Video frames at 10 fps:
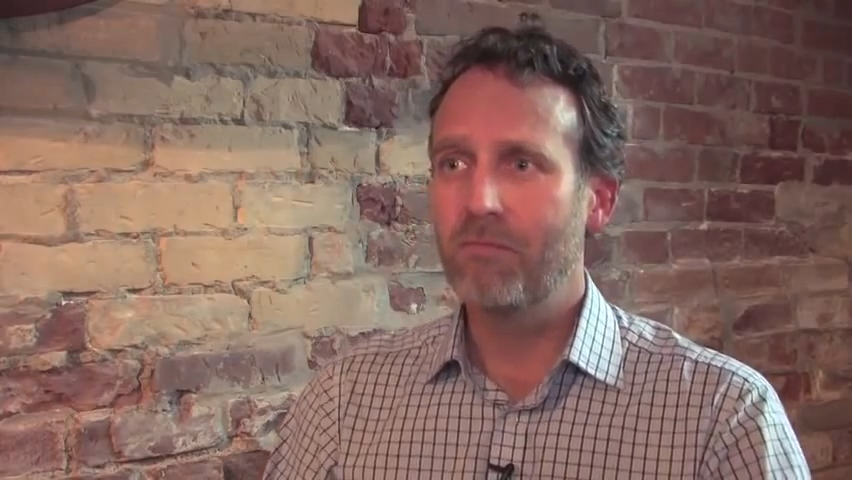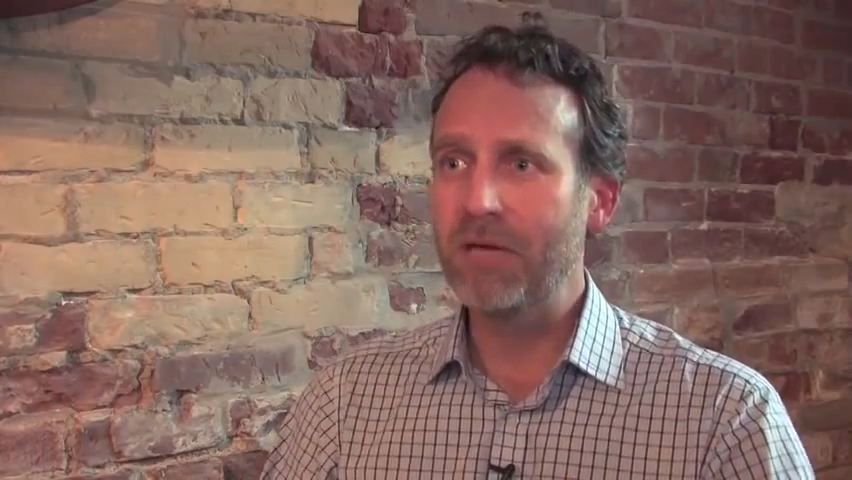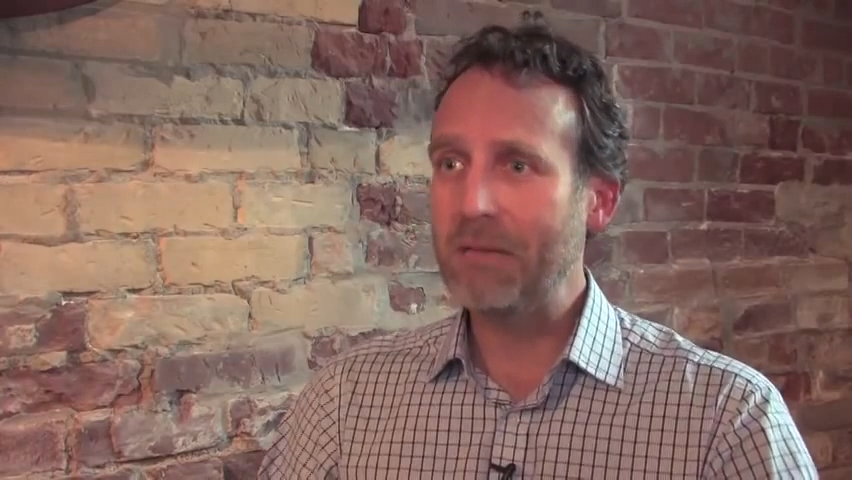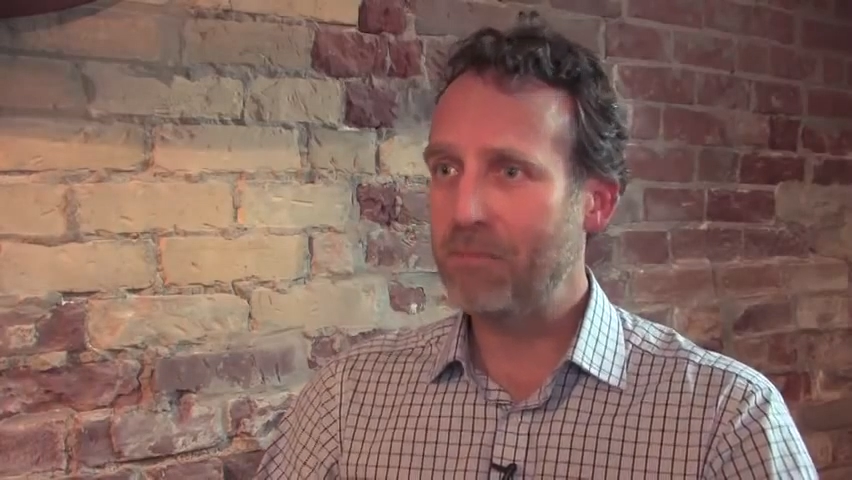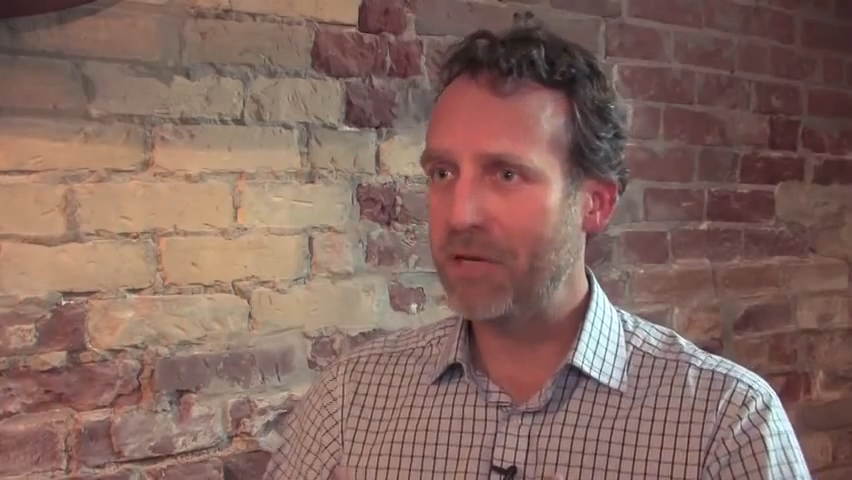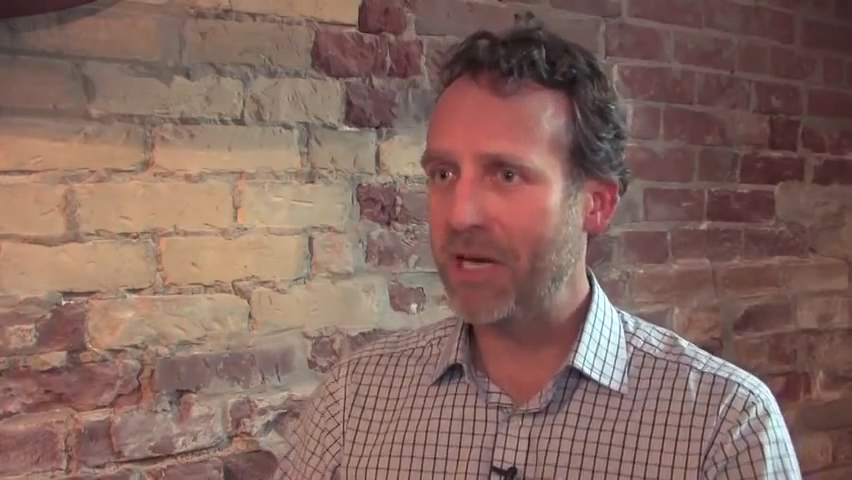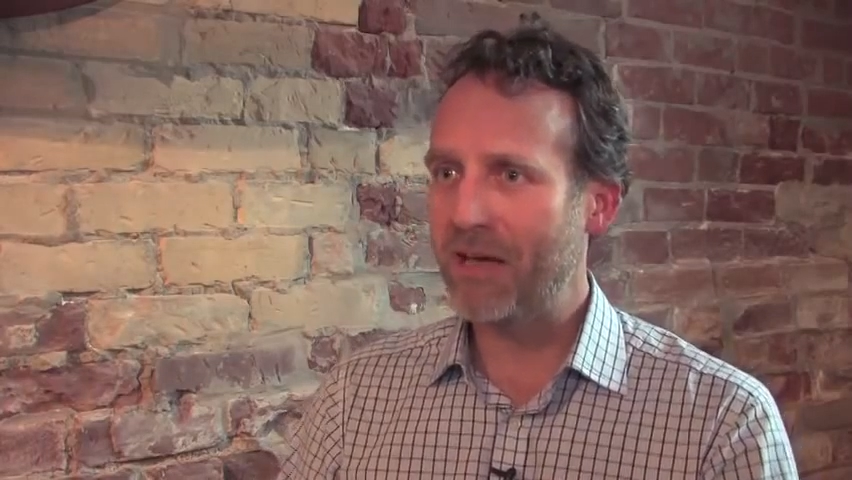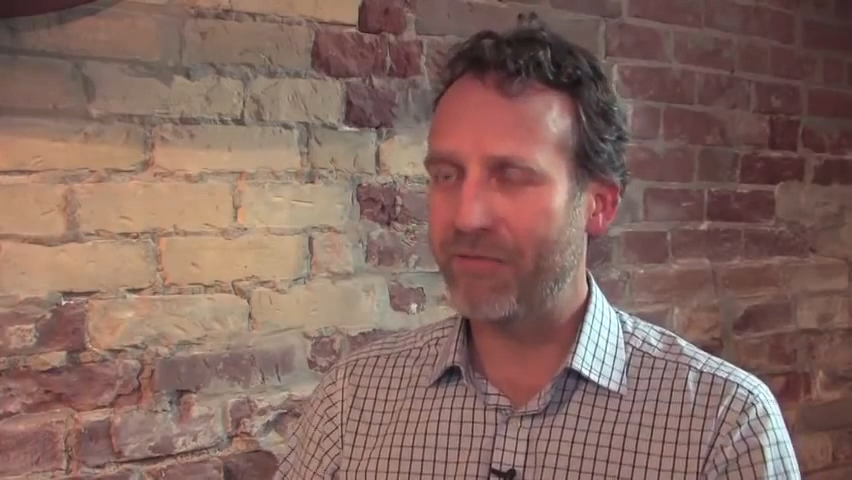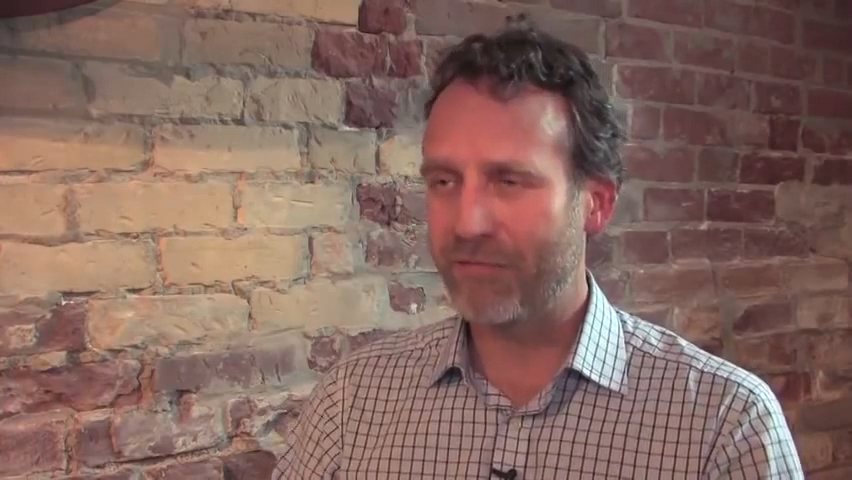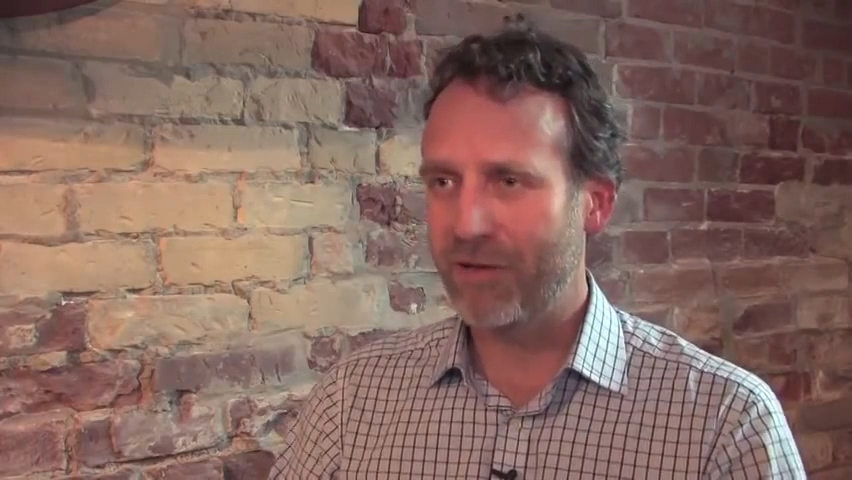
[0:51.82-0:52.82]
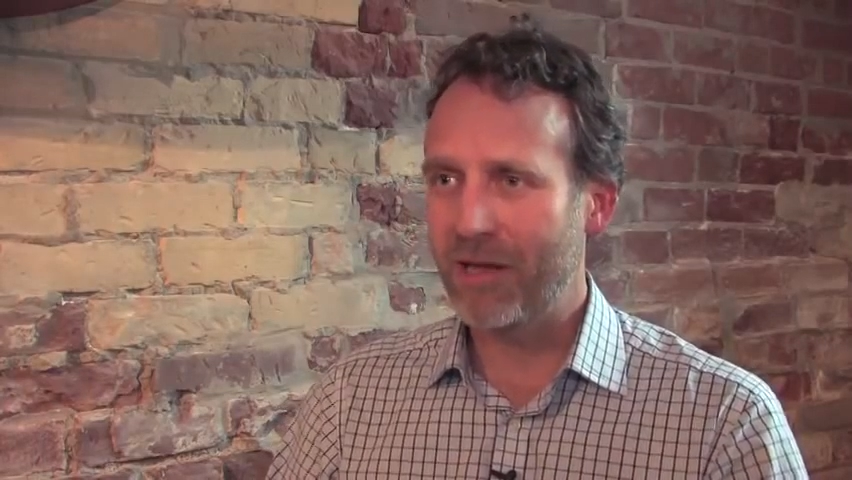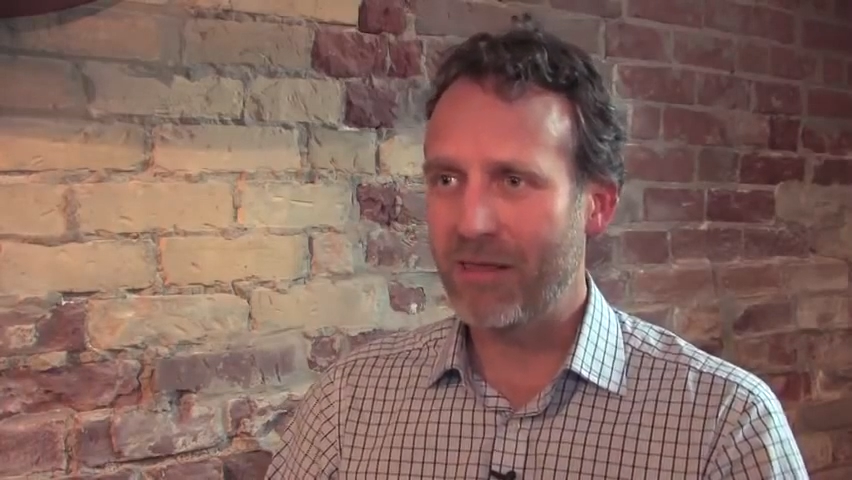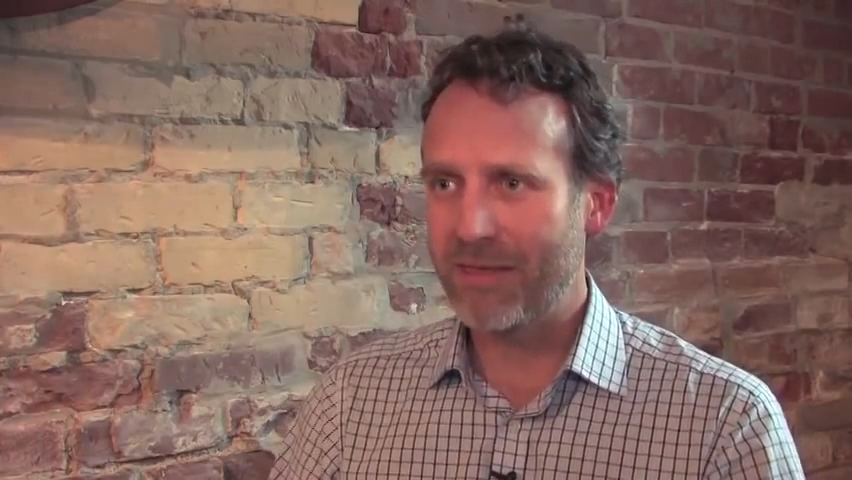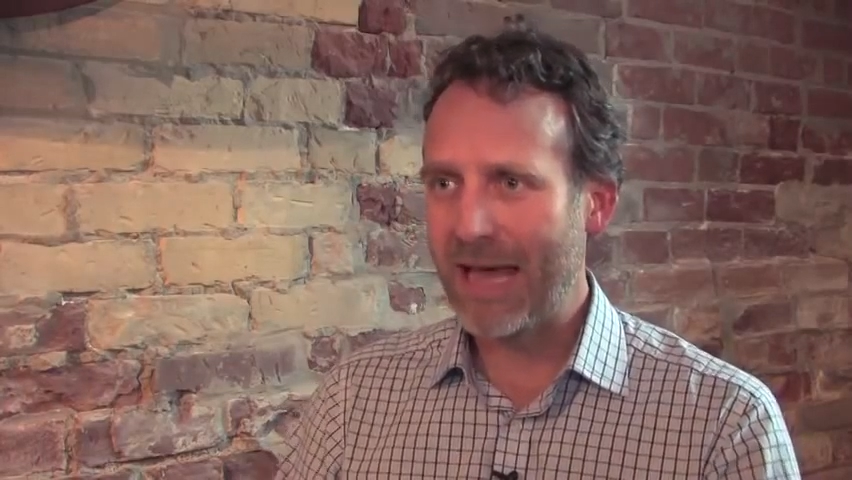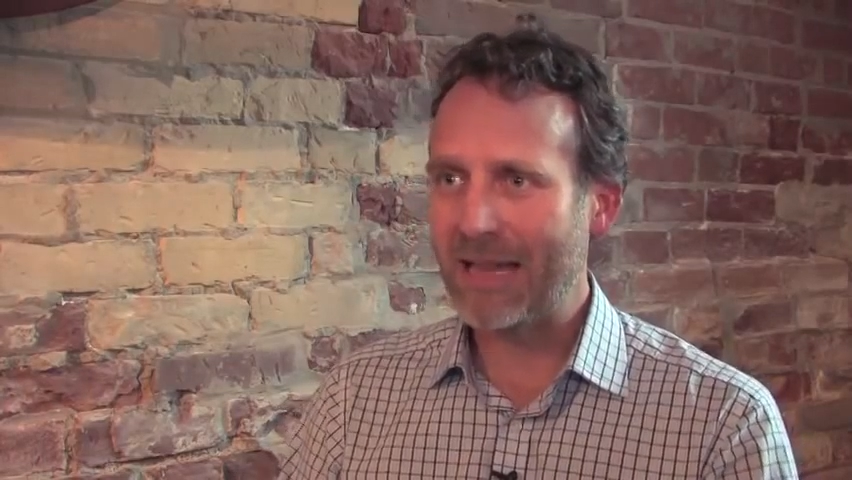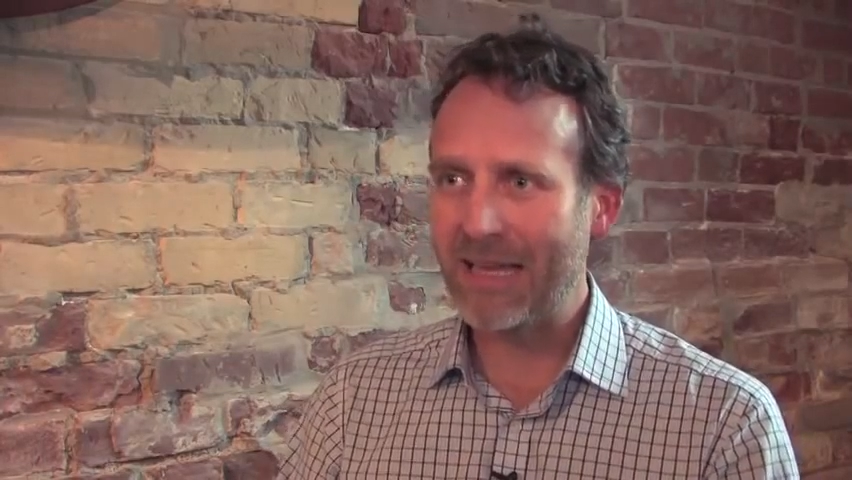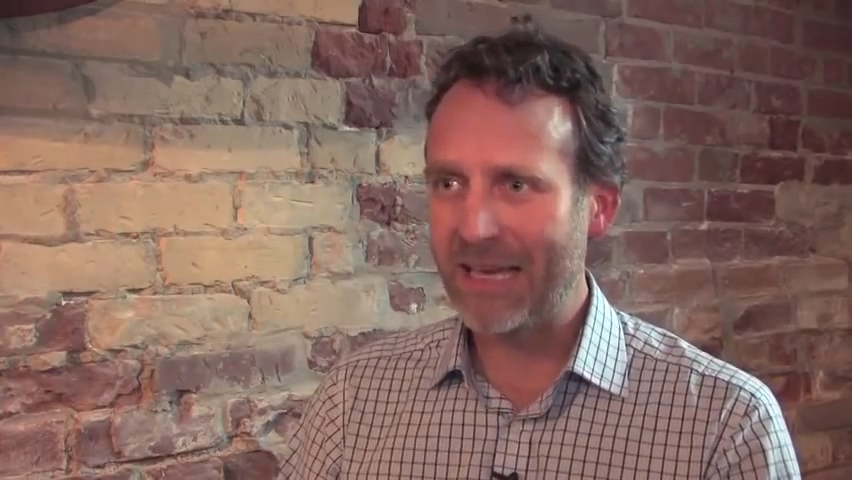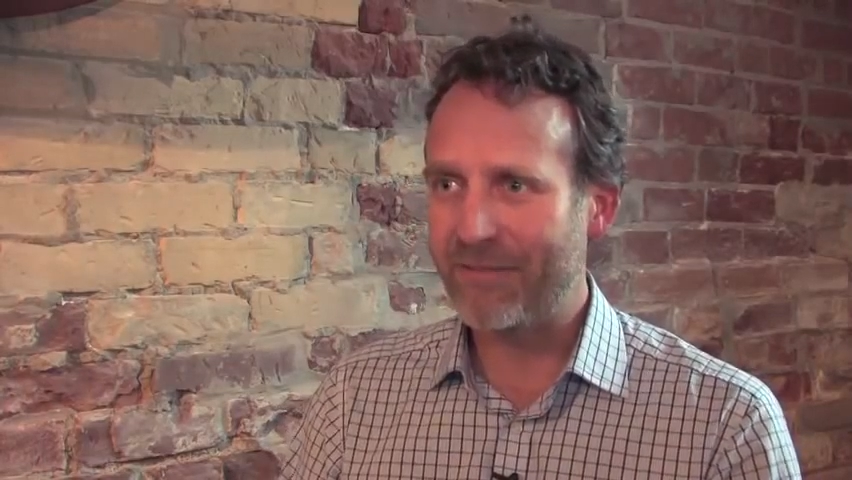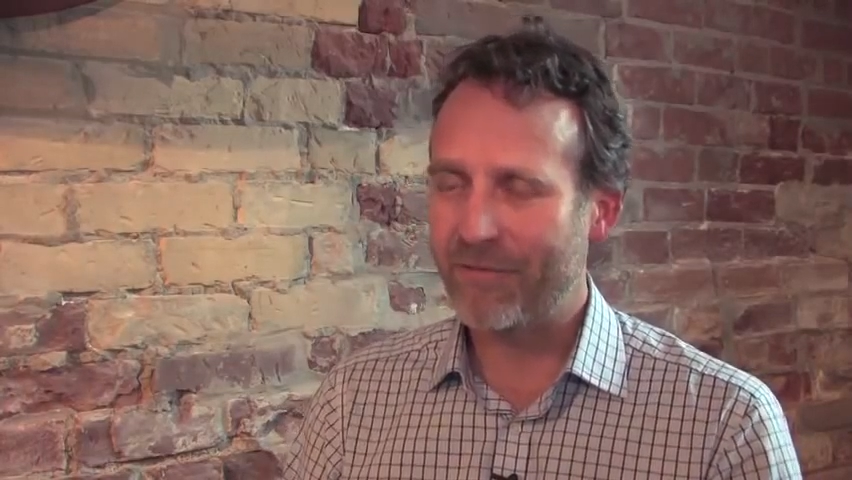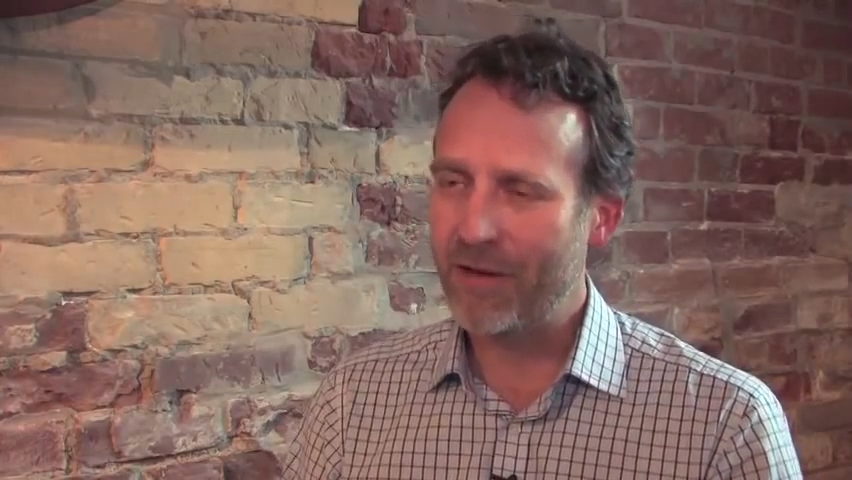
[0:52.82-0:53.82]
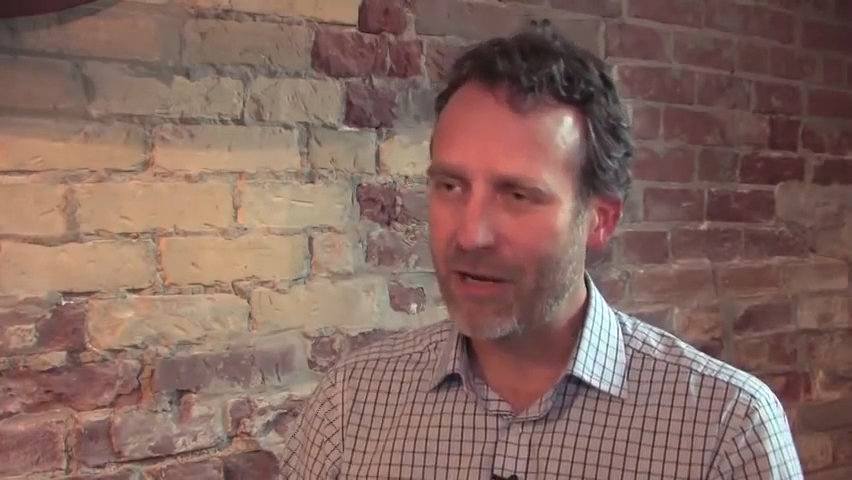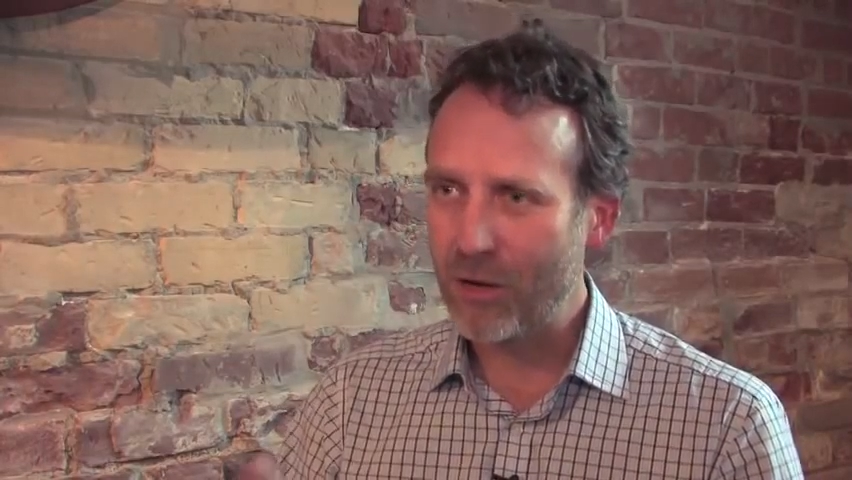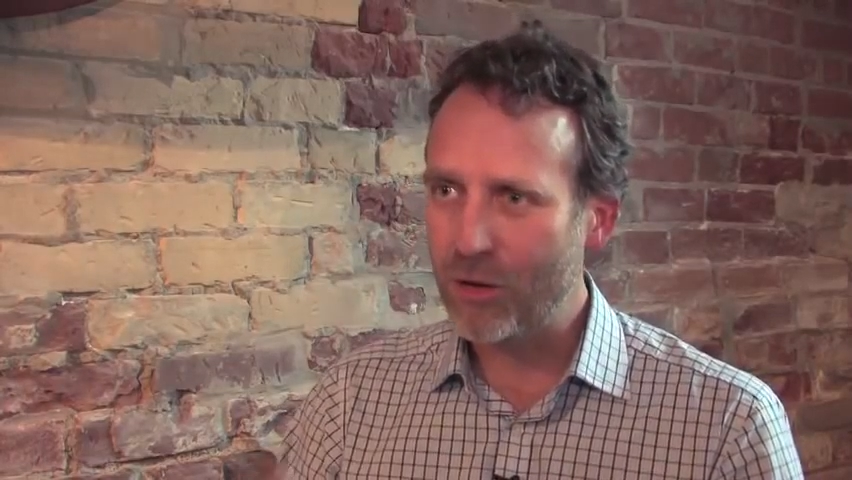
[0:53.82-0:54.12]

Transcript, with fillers: BPA-free, phthalate-free,